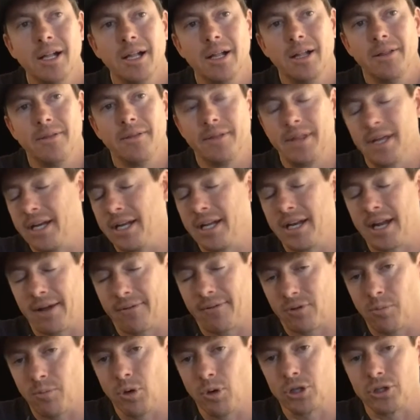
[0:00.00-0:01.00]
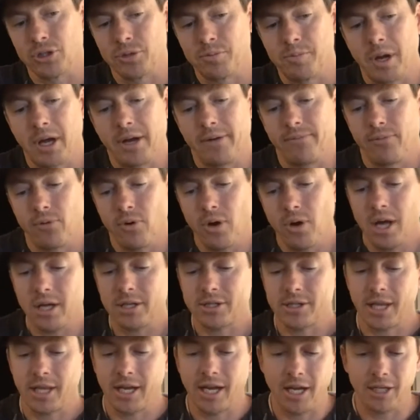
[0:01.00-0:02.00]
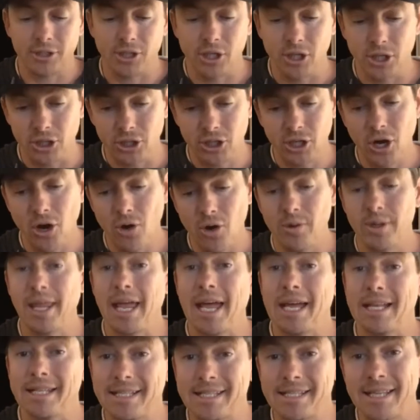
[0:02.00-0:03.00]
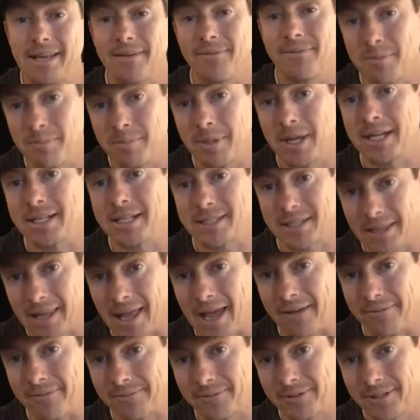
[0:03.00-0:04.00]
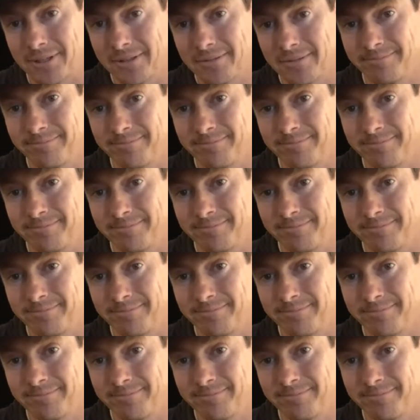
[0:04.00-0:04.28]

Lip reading: they didn't have commercials. But for us, they got to the show and they had 7 minutes left.